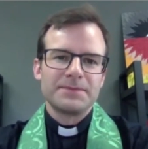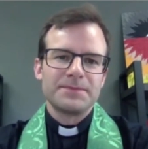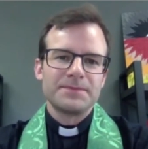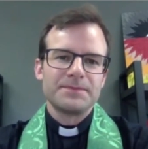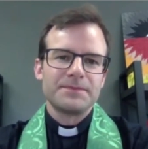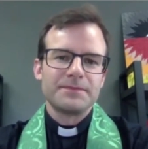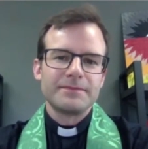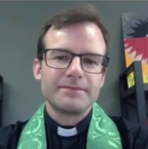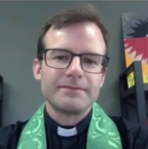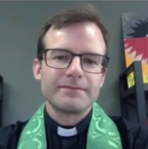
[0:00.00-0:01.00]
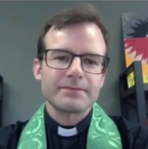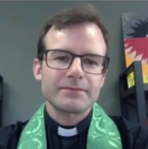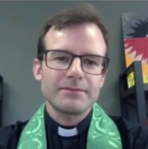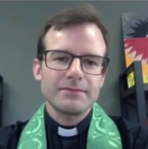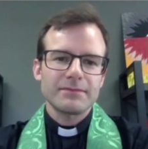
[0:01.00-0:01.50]

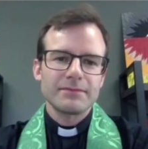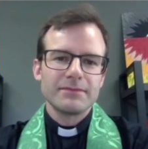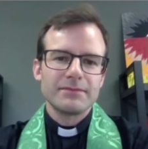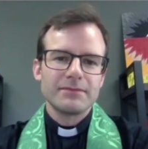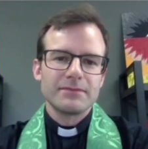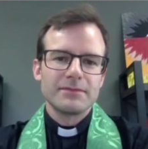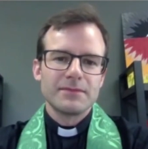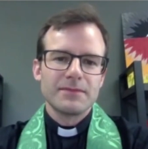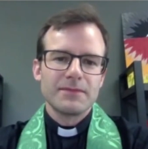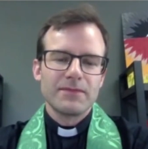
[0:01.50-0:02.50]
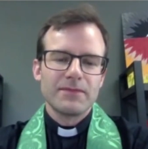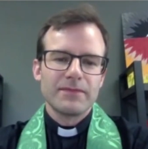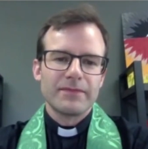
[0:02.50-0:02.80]
No one is speaking in this clip.